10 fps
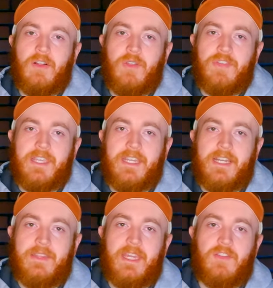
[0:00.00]
closing in
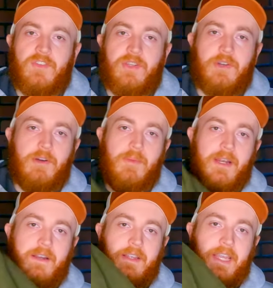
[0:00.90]
on that zero
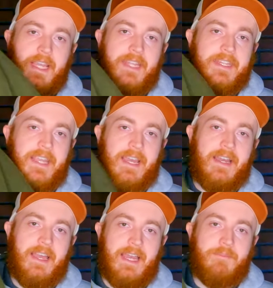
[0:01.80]
mark, yeah,
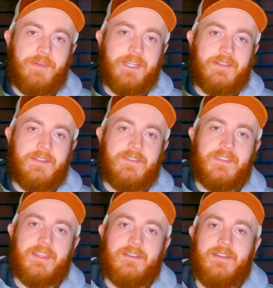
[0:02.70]
I'm bringing this
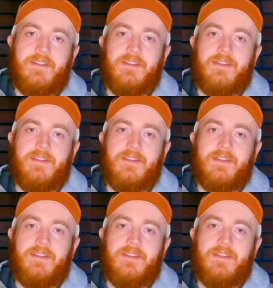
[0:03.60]
thing.